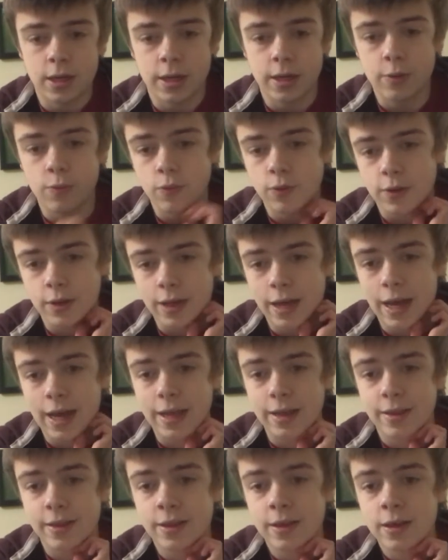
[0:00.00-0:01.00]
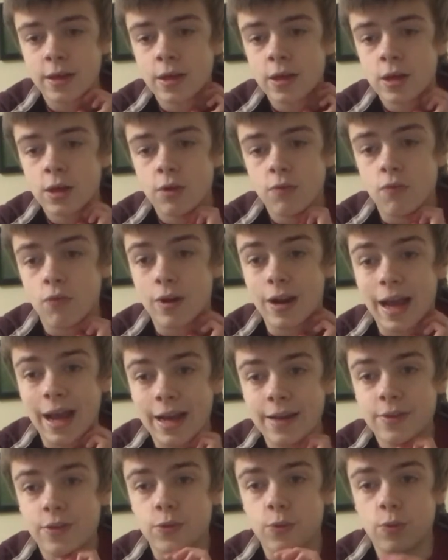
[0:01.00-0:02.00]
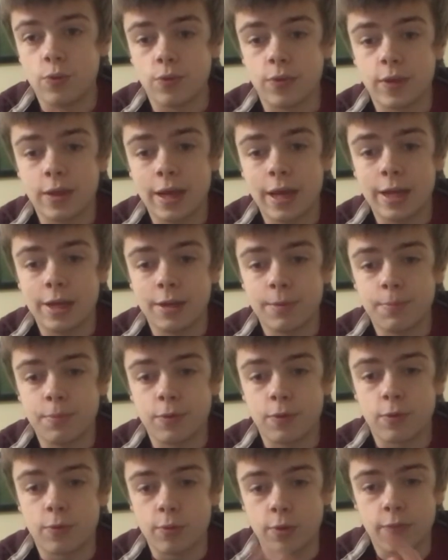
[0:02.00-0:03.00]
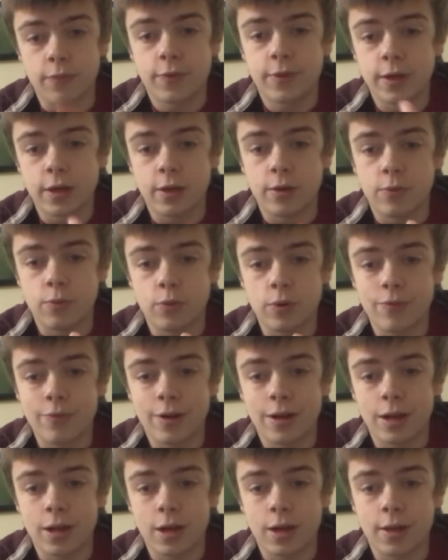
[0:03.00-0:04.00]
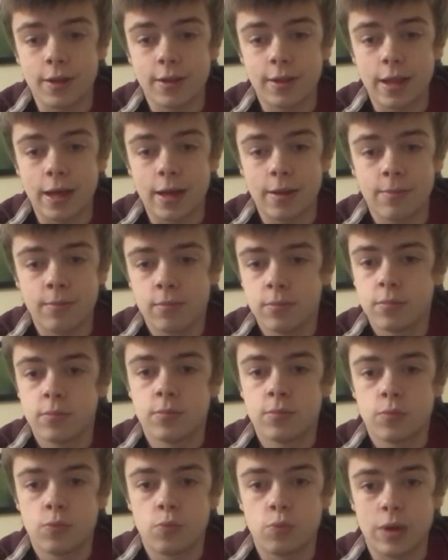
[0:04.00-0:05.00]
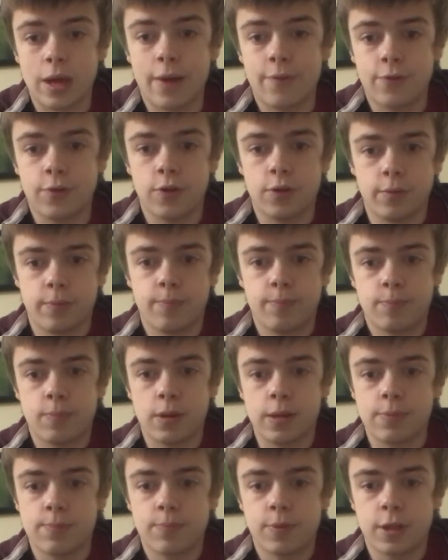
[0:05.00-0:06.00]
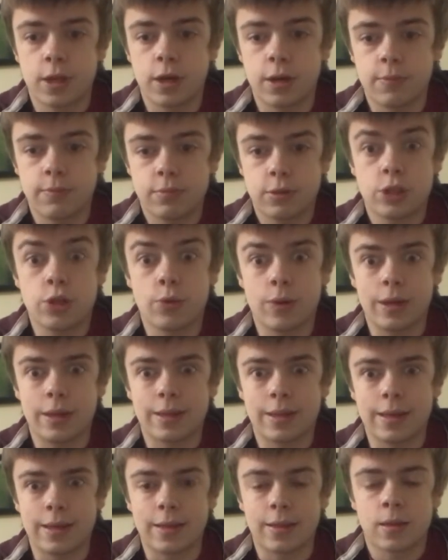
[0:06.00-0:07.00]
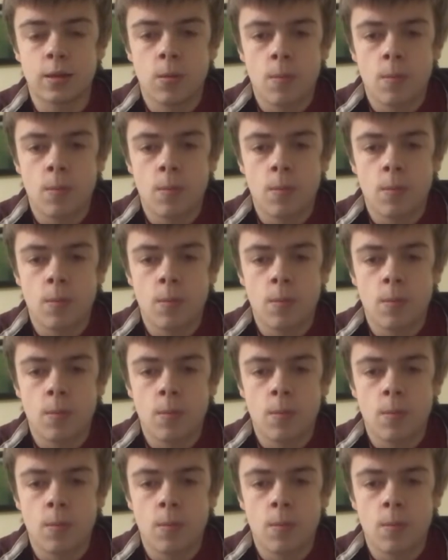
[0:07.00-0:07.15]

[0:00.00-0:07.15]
it wasn't as relaxed towards the end, because all of a sudden we realised that we have to like start doing things,